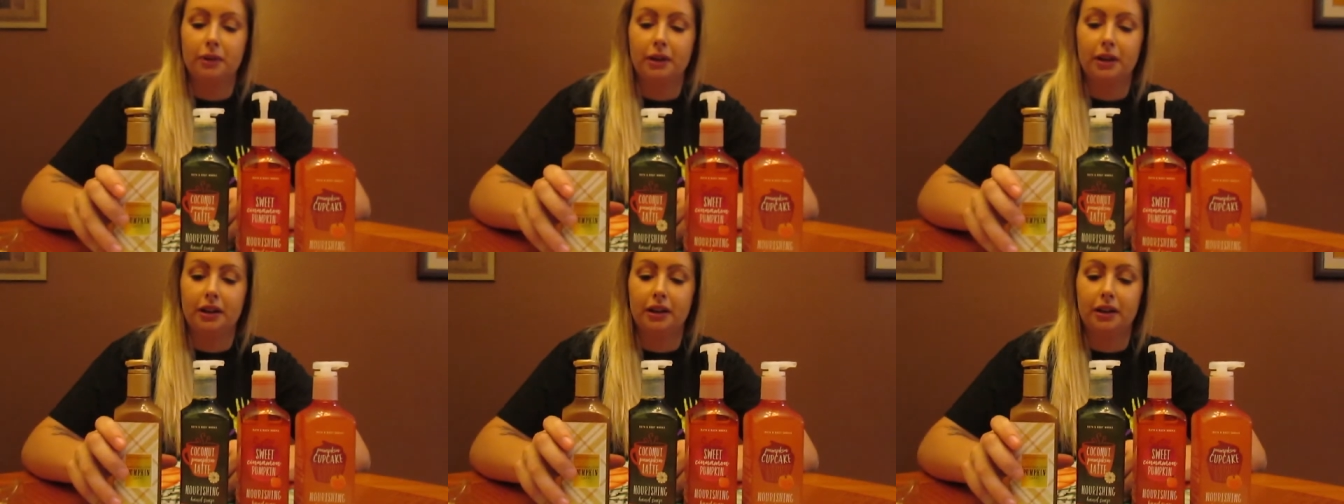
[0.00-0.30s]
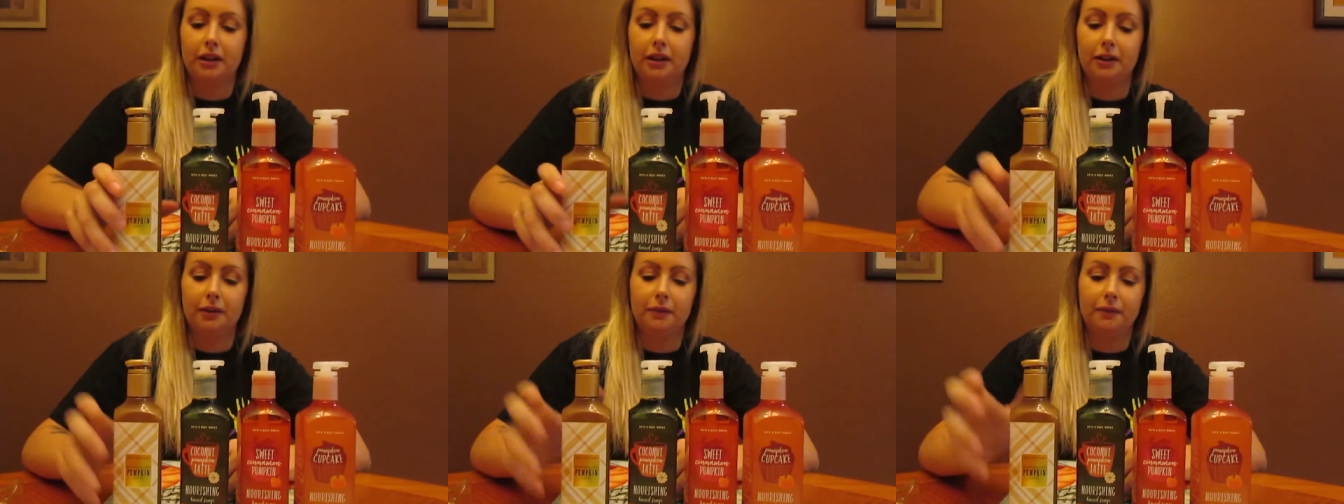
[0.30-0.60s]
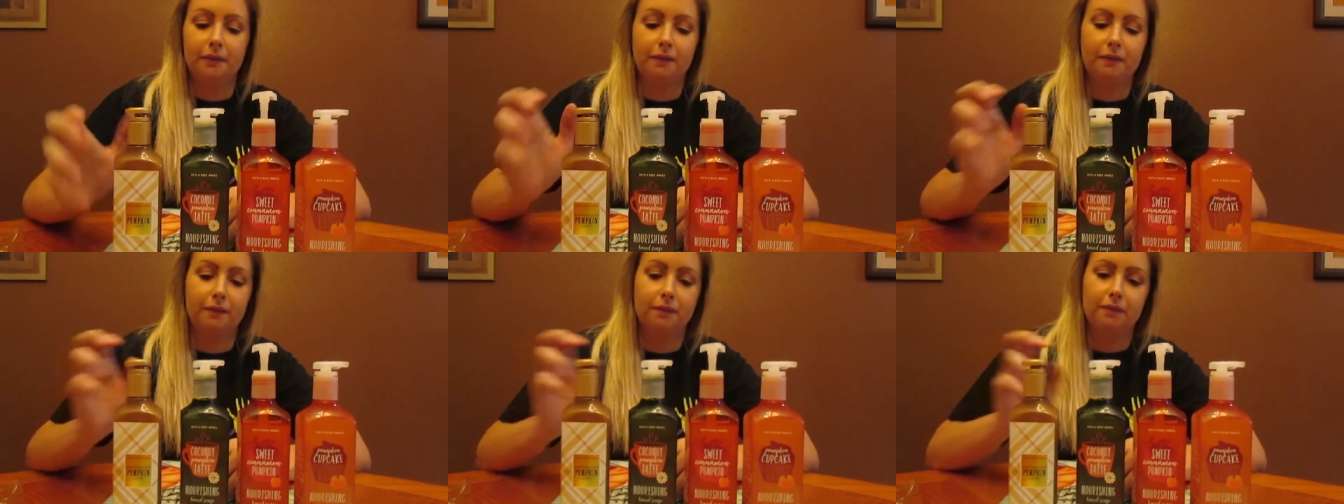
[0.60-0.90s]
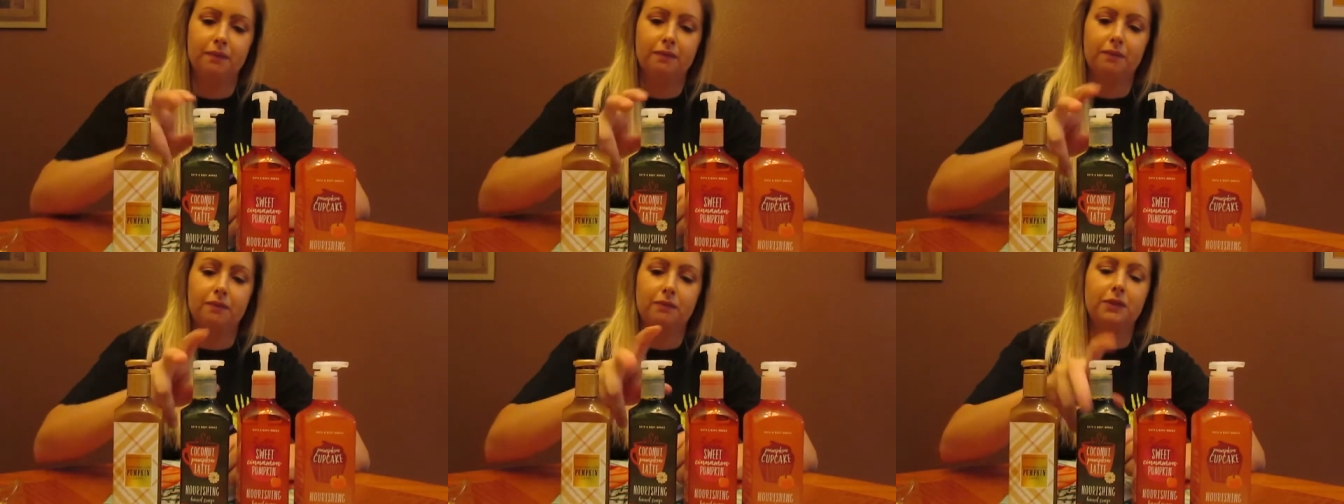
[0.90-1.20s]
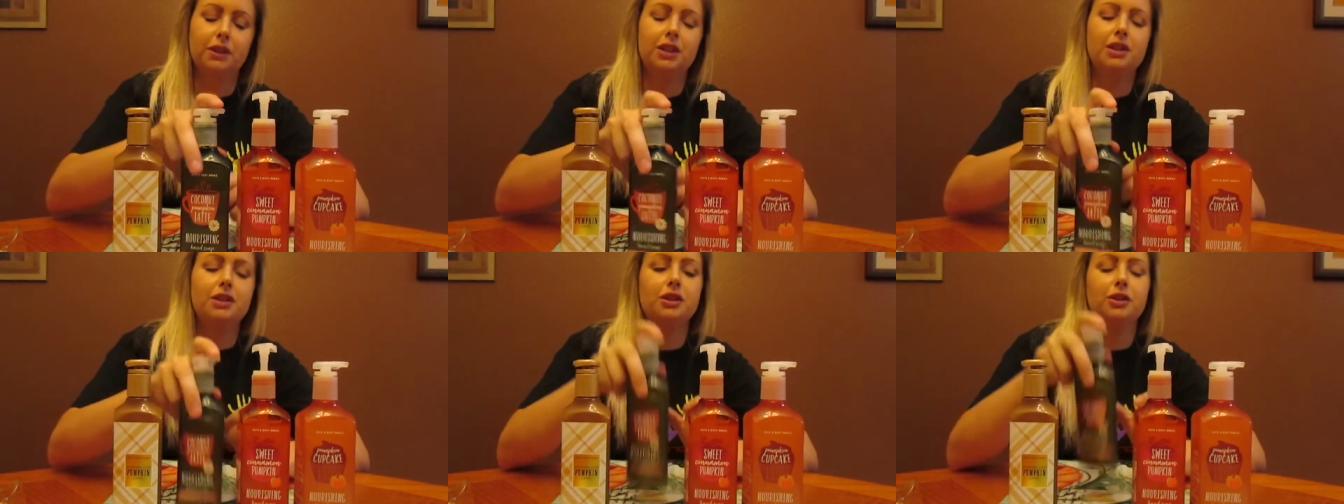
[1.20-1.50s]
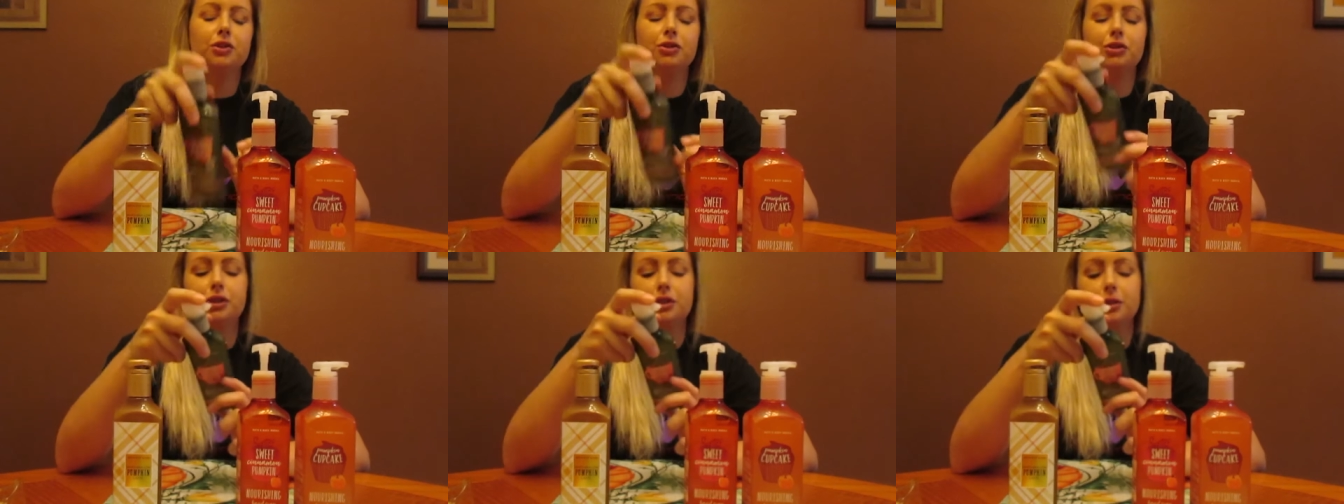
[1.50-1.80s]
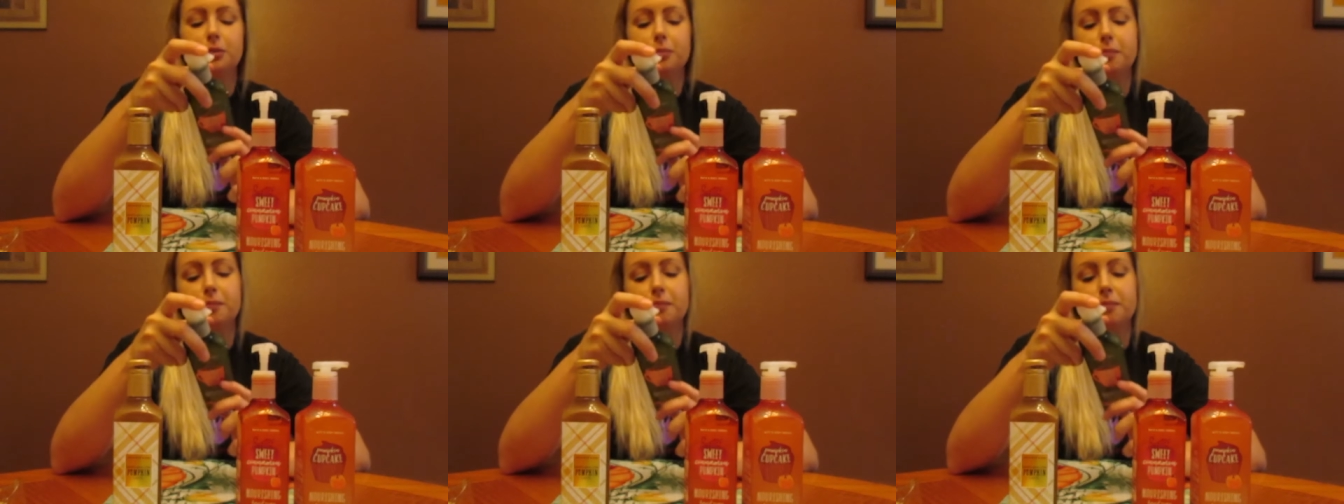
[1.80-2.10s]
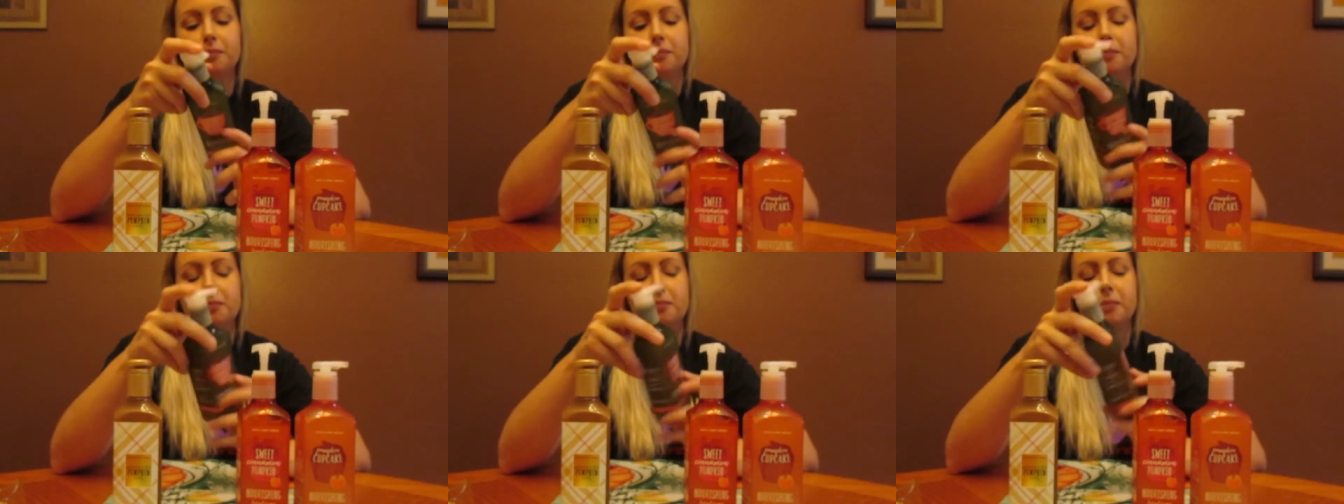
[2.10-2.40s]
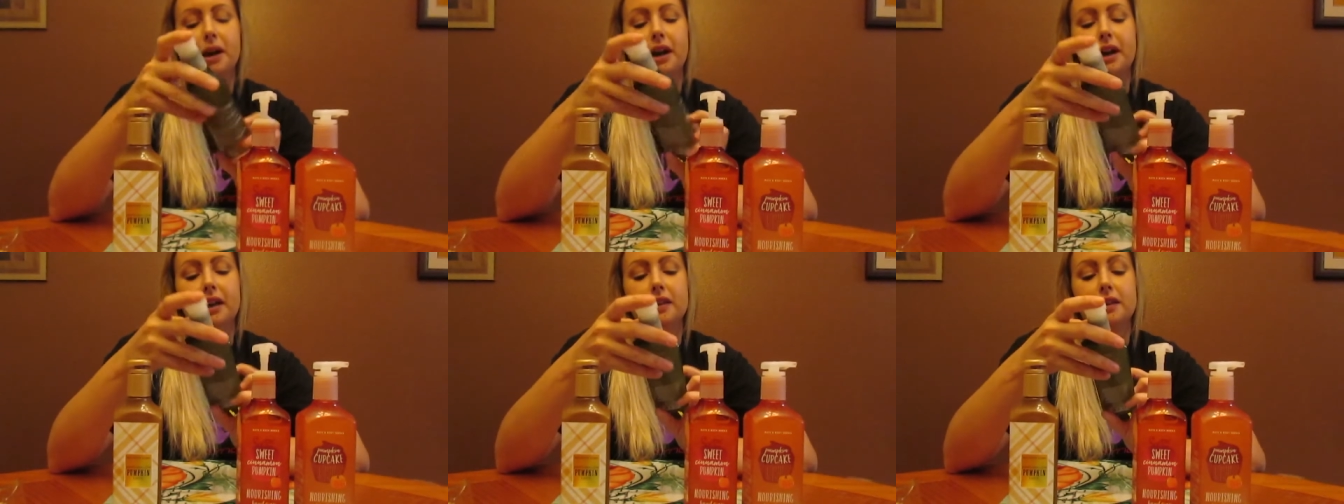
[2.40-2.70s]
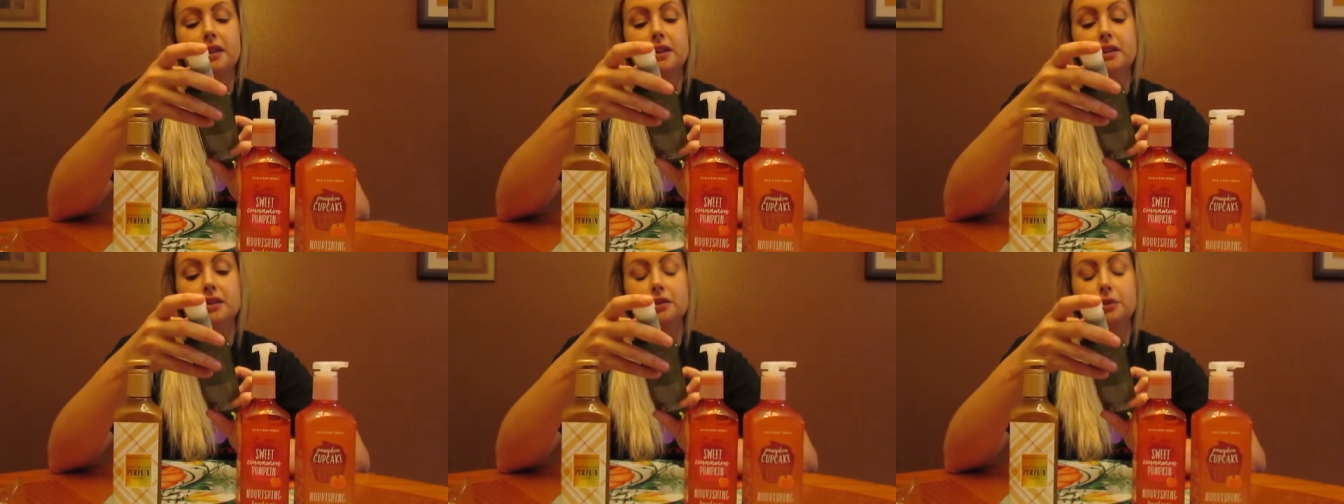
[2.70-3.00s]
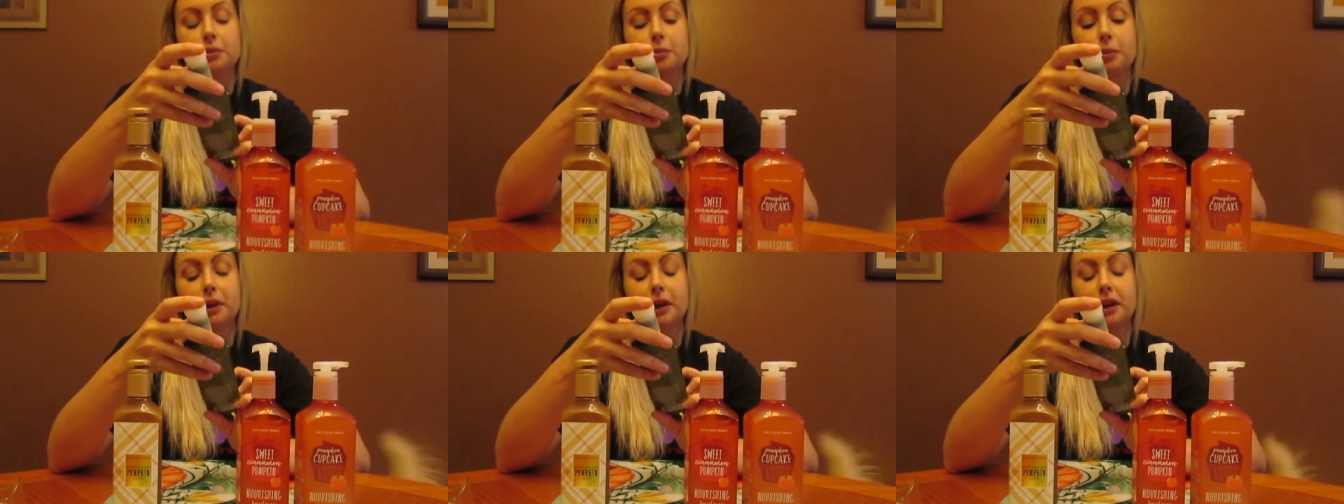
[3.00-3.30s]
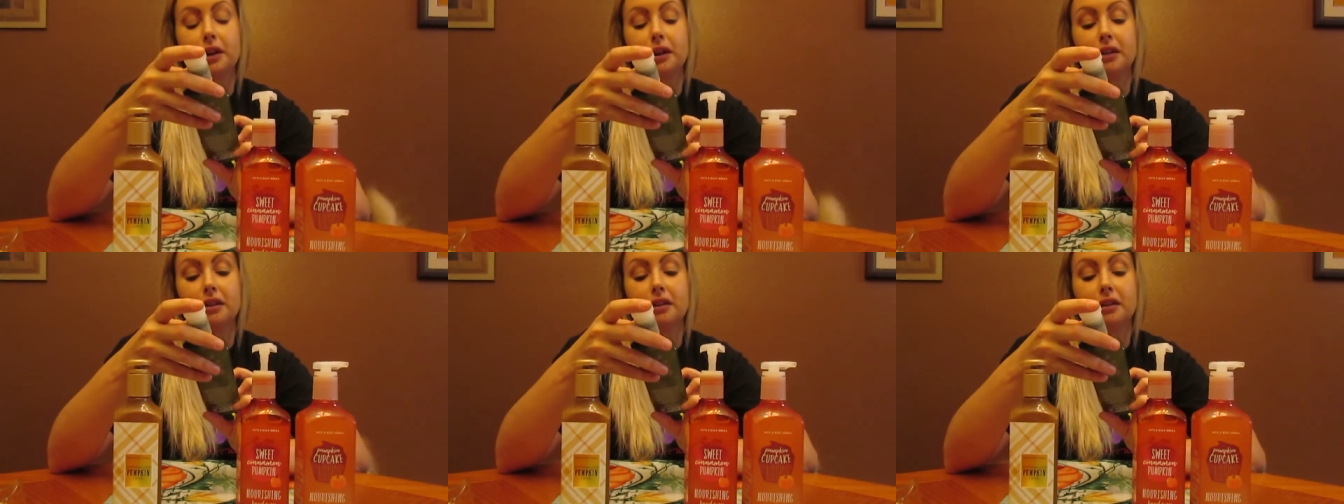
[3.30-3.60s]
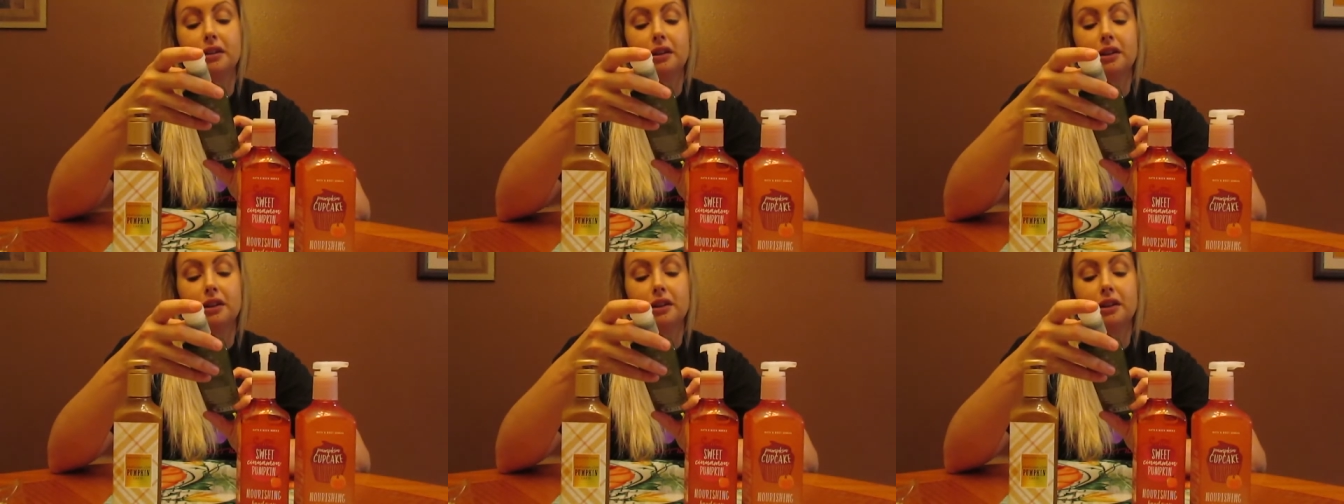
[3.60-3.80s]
I didn't used to buy these, but